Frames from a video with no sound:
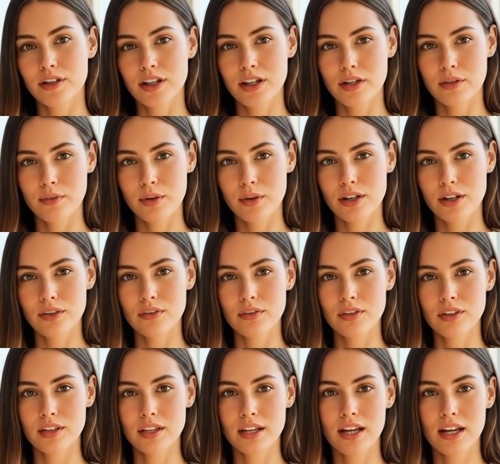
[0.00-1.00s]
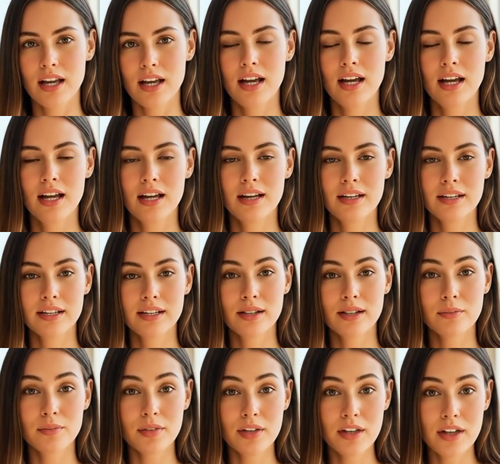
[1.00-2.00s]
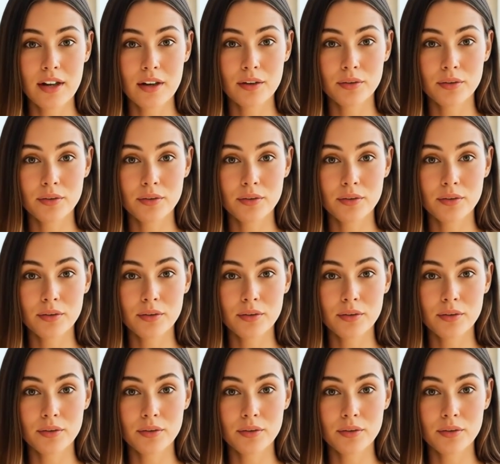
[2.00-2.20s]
This place gets bigger every time I visit,